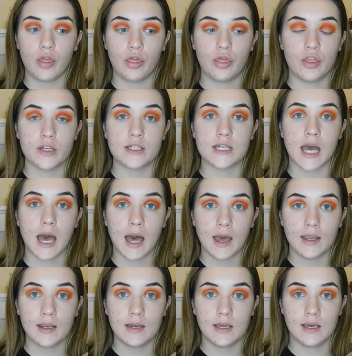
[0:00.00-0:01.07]
the
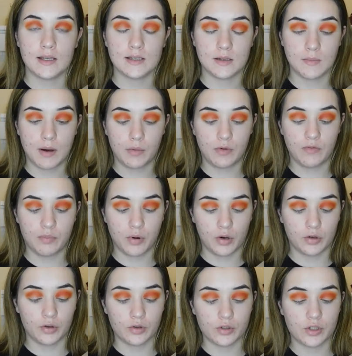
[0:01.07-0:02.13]
tiniest amount of
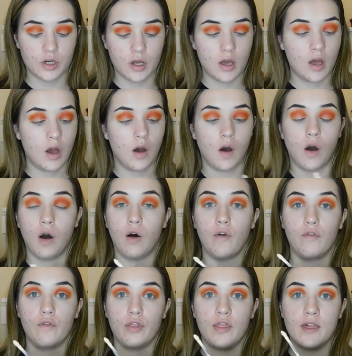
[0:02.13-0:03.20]
product
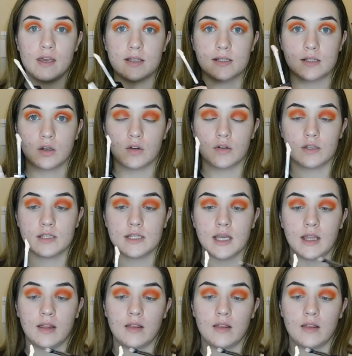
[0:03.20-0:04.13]
off this concealer.